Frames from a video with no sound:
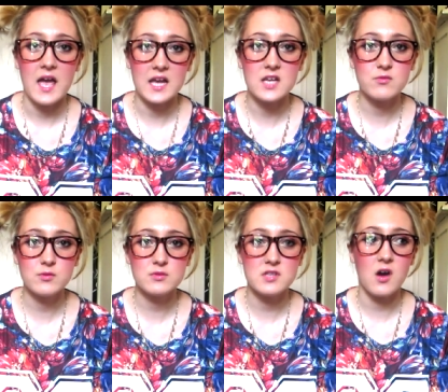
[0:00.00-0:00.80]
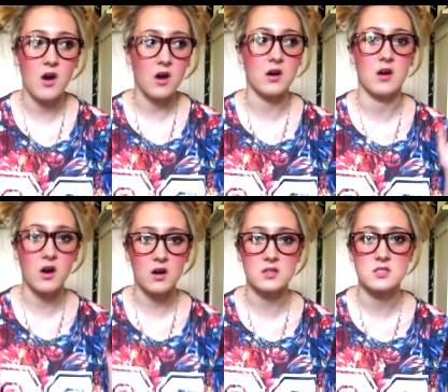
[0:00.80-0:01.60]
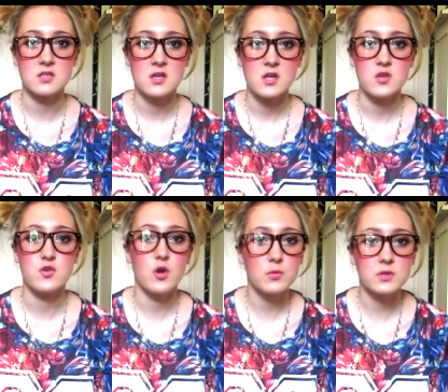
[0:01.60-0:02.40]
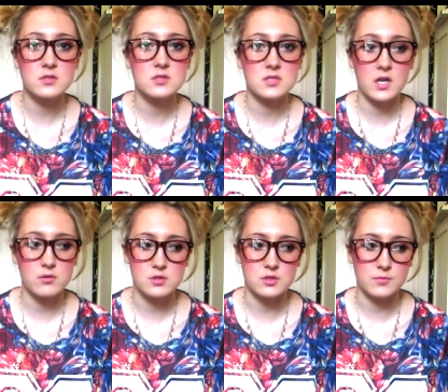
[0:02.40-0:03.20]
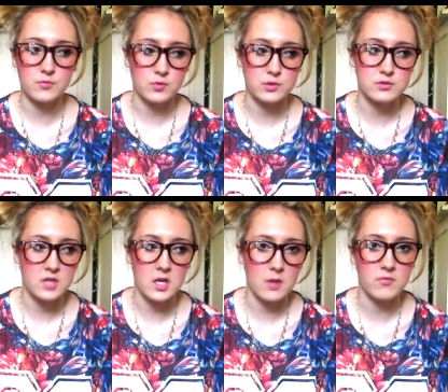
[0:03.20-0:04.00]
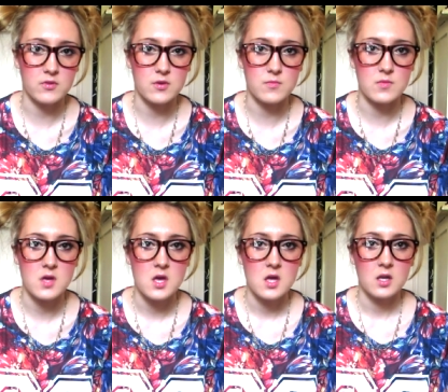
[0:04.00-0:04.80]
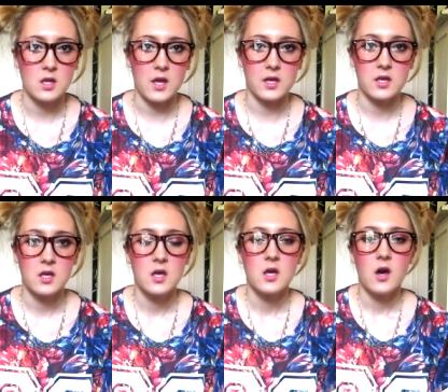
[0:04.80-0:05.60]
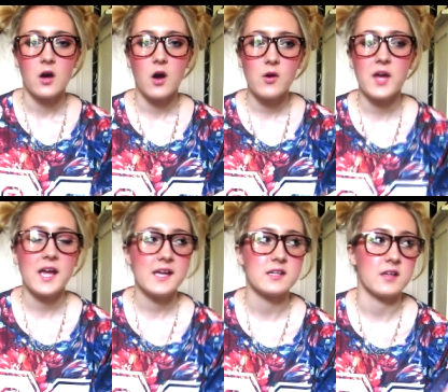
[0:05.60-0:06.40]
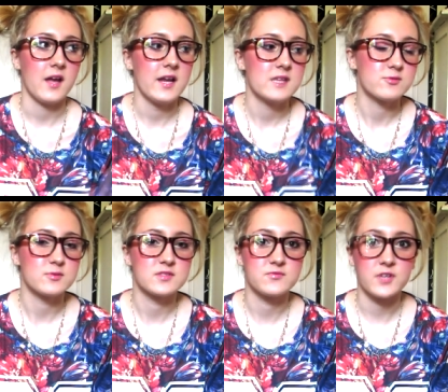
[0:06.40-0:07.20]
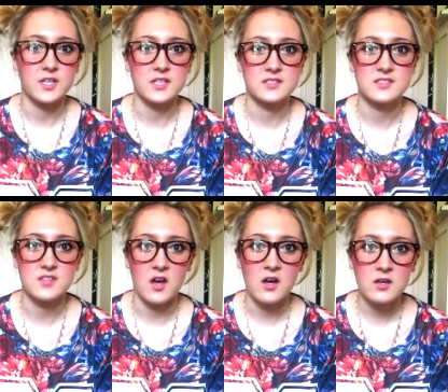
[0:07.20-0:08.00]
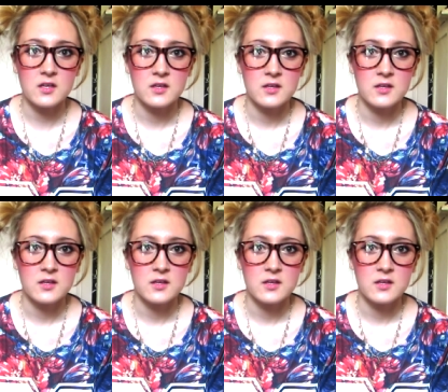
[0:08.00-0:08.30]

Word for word: A-levels are hard. No one tells you before you sign up for them. Like, oh hey, A-levels fucking suck.